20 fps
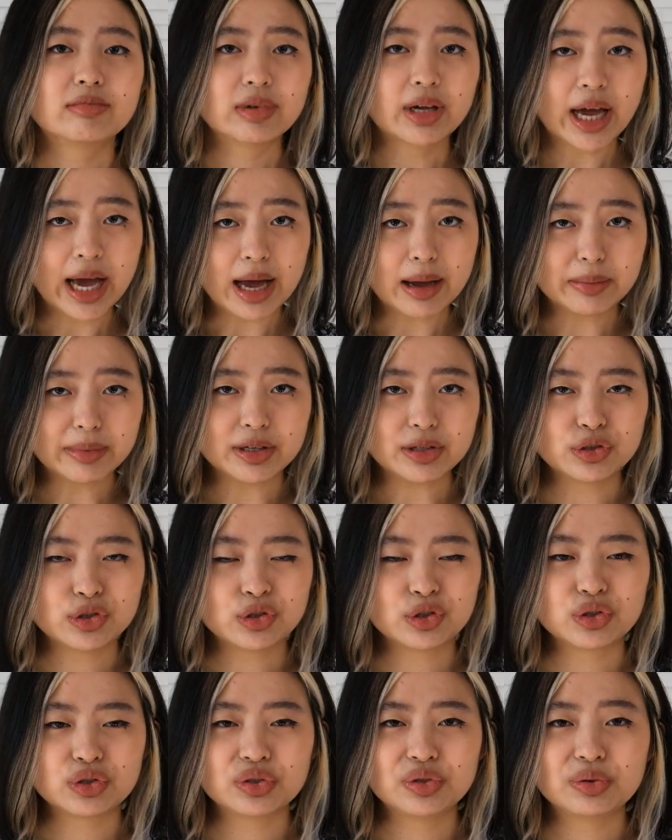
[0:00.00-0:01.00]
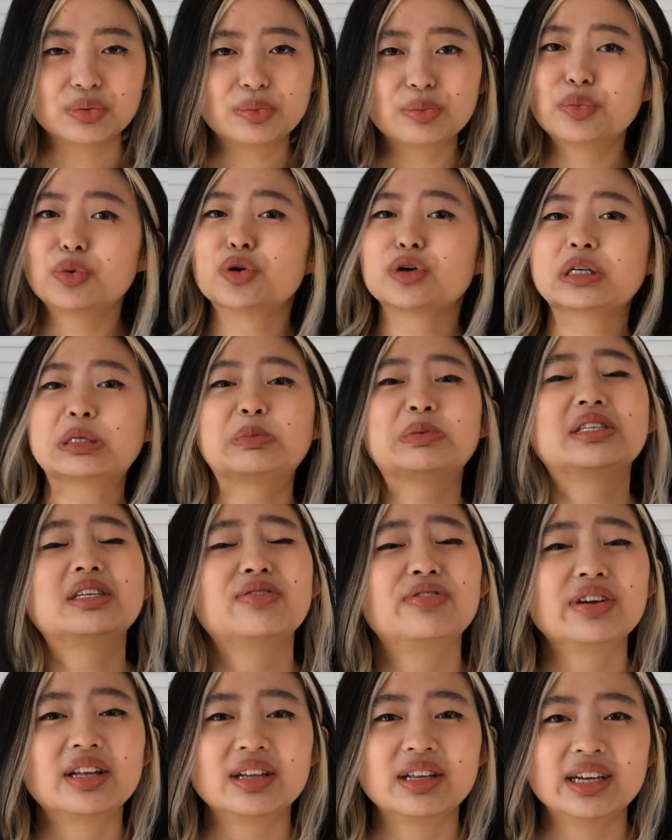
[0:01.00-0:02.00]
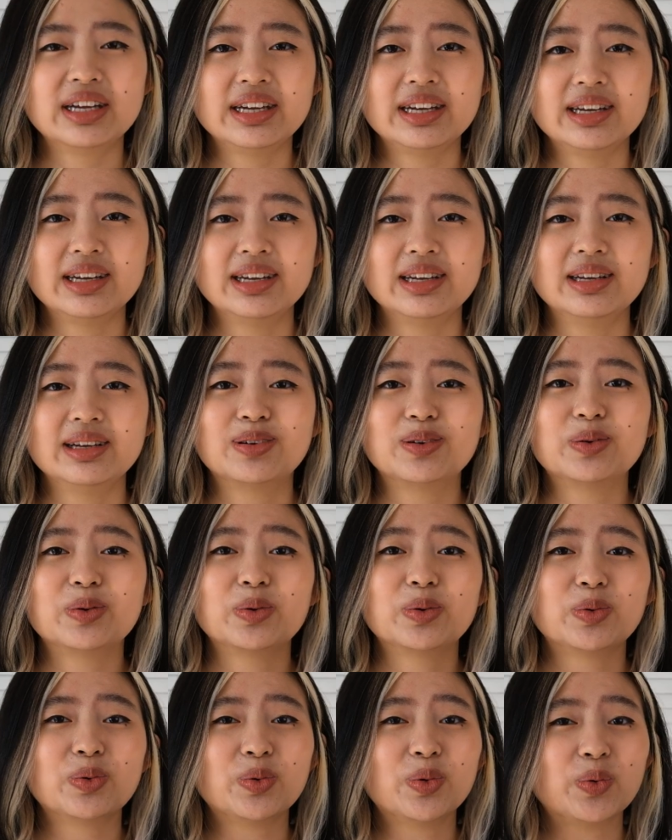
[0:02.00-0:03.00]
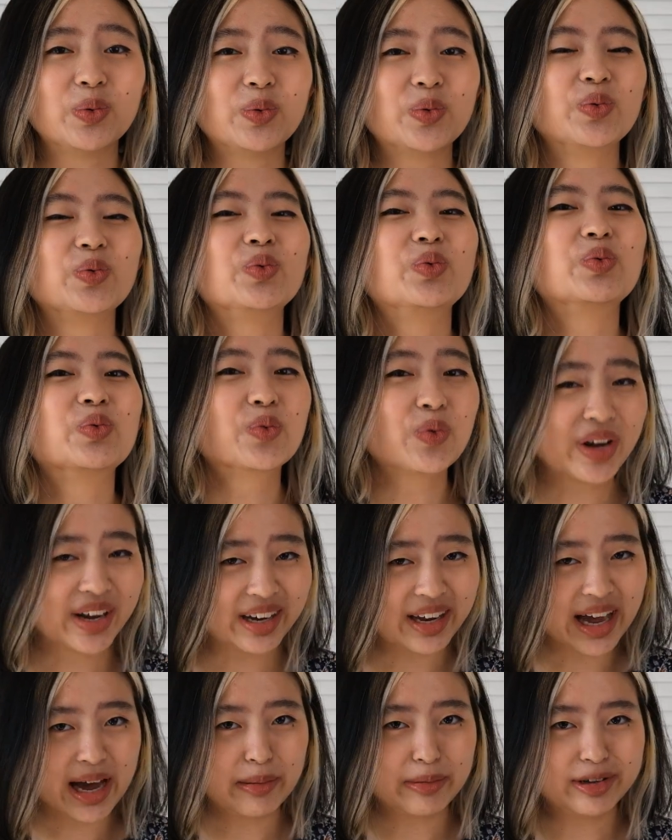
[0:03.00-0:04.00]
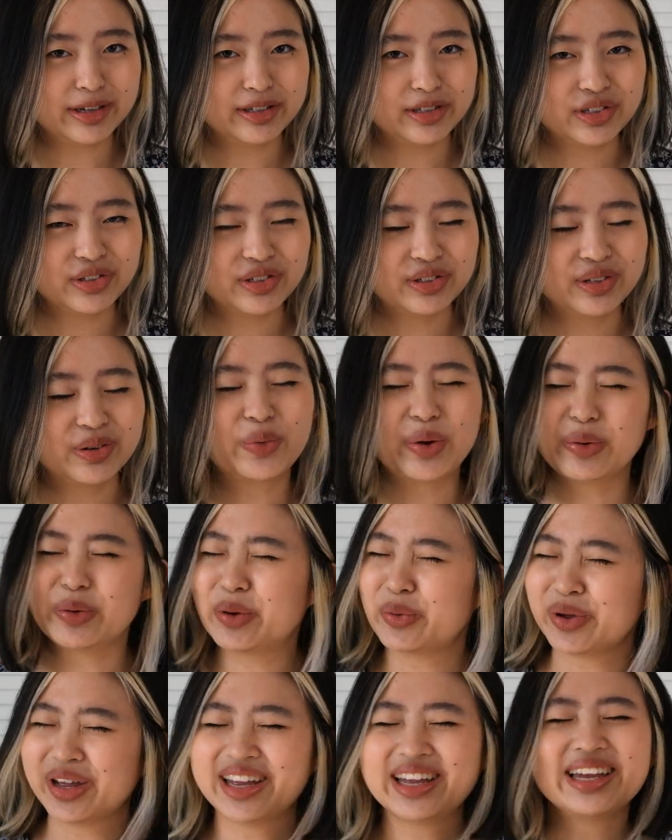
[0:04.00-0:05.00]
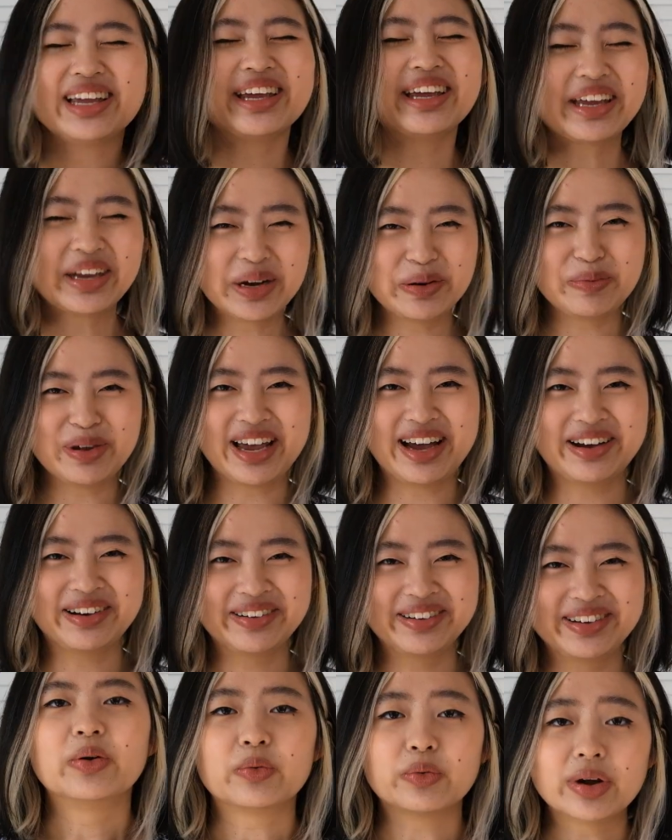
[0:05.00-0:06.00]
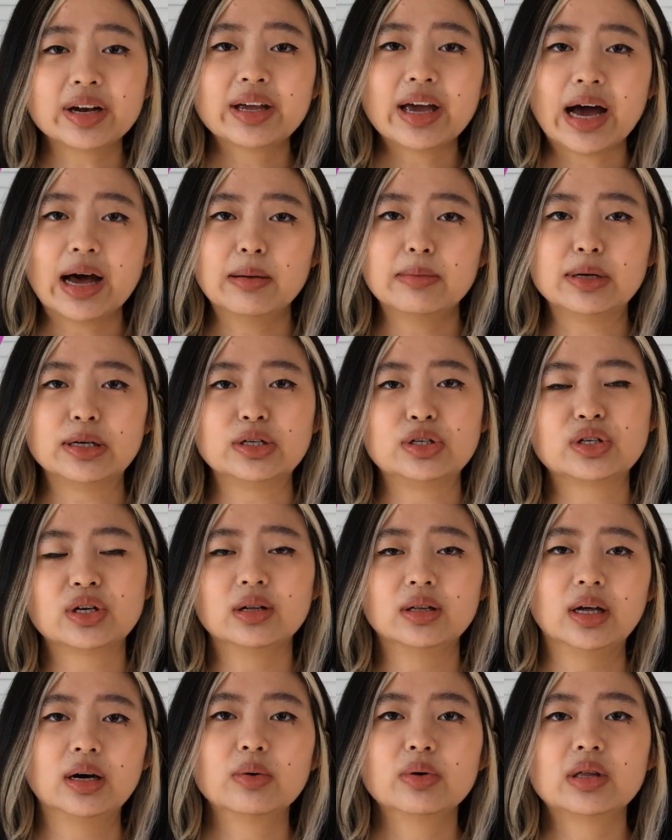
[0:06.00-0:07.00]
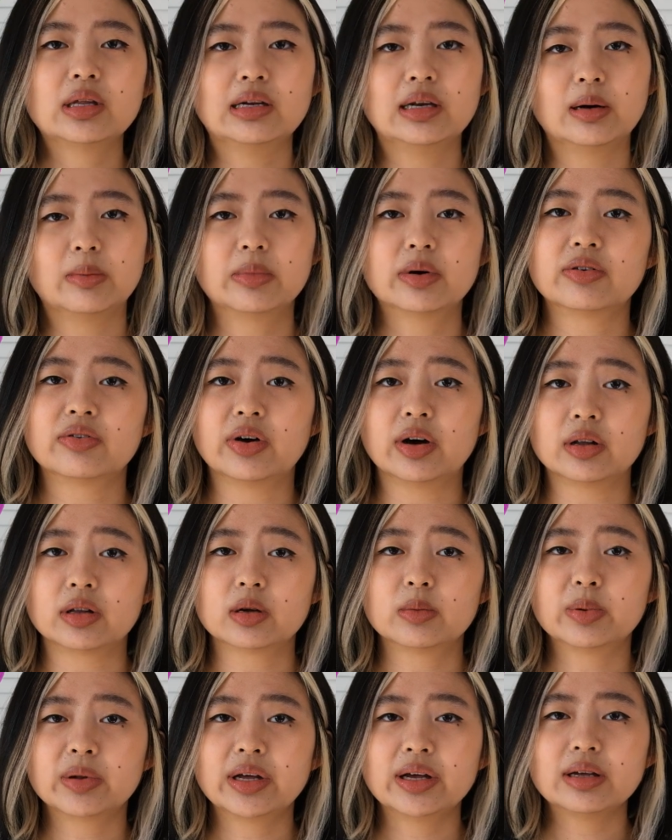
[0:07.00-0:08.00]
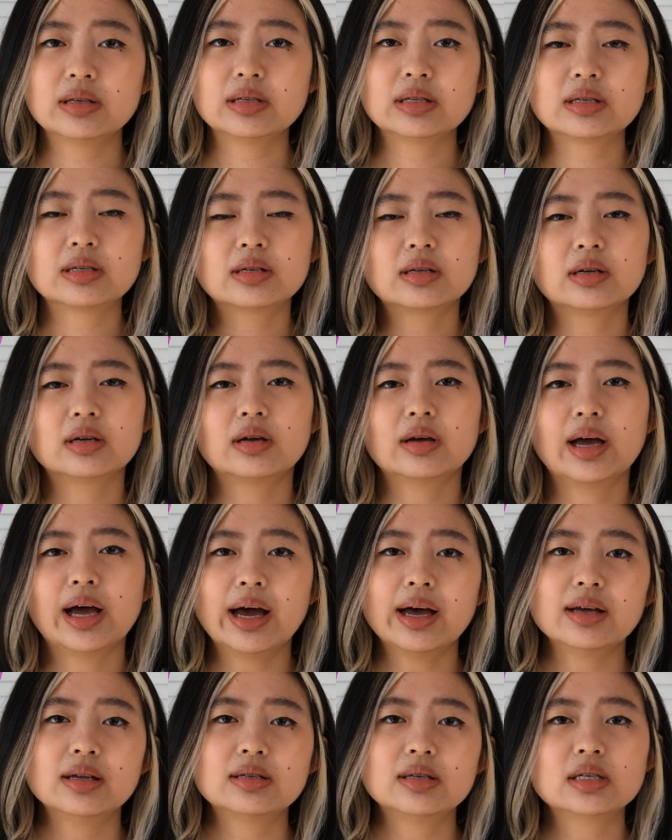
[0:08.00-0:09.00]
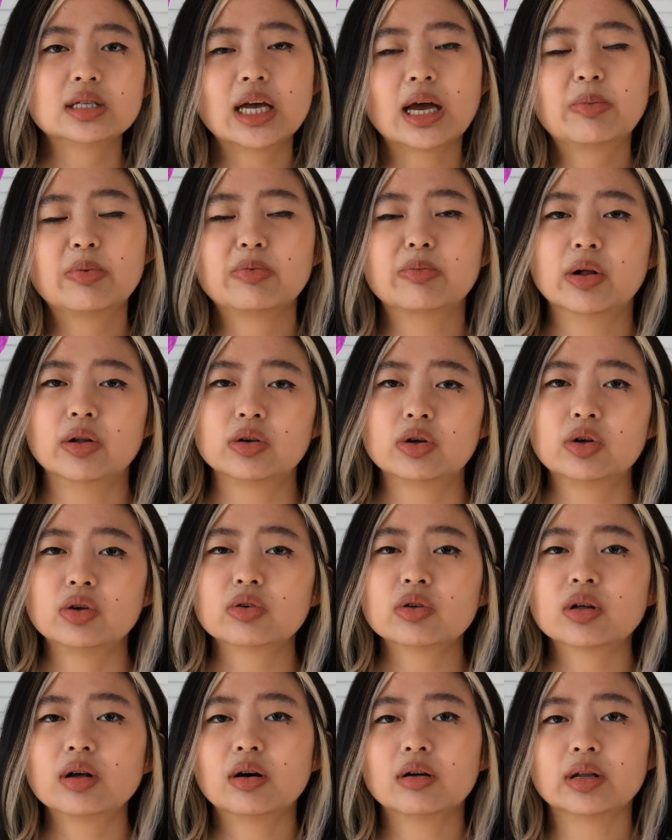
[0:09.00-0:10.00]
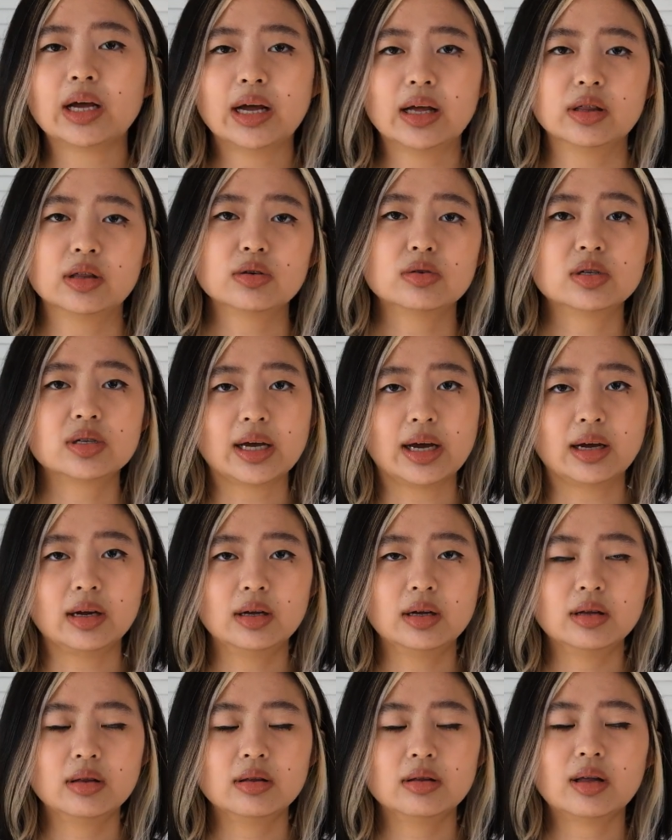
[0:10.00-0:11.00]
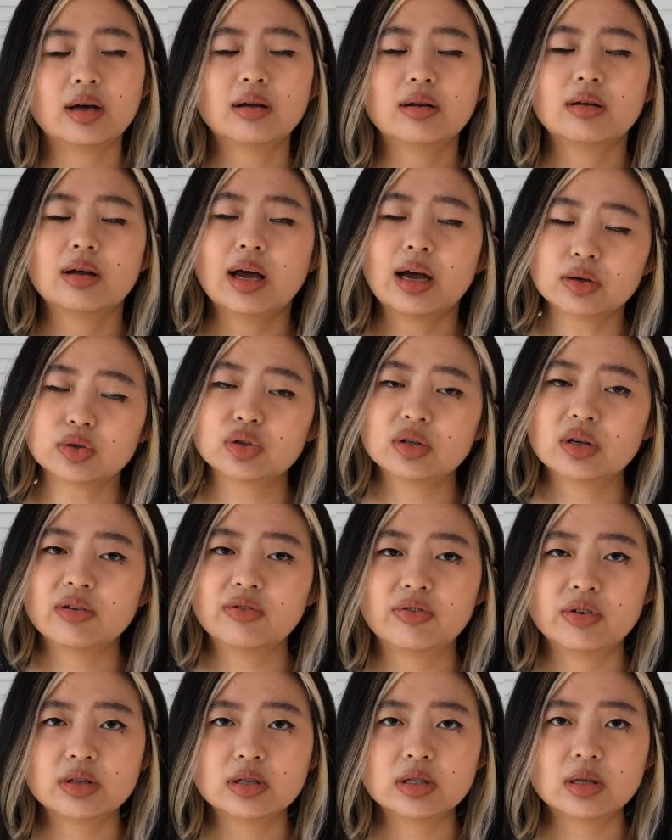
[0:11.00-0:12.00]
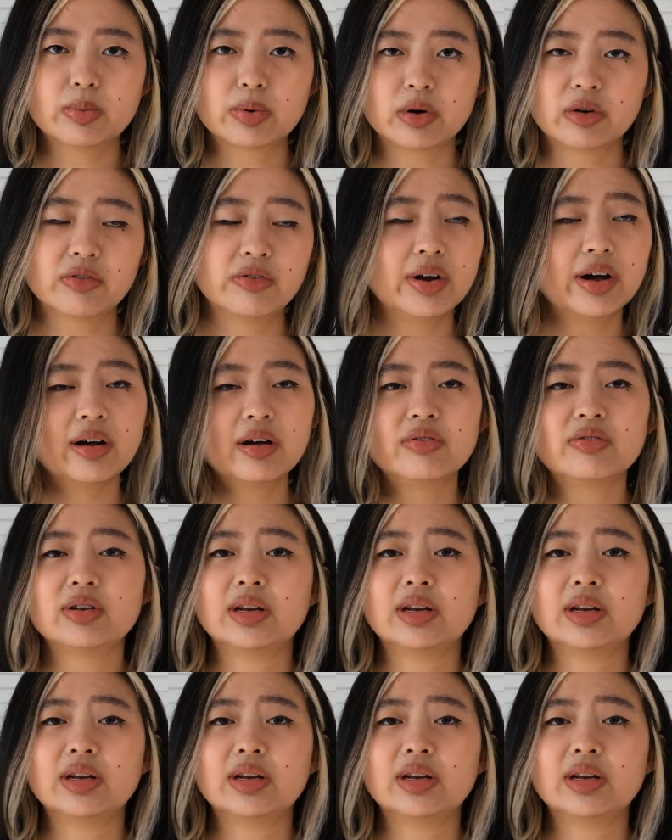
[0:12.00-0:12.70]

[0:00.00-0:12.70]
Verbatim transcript: Cabbage. More specifically, red cabbage. Wait, wait, wait, hear me out. Red cabbage, along with a number of other plants, has a type of molecule called anthocyanin that actually fits the profile of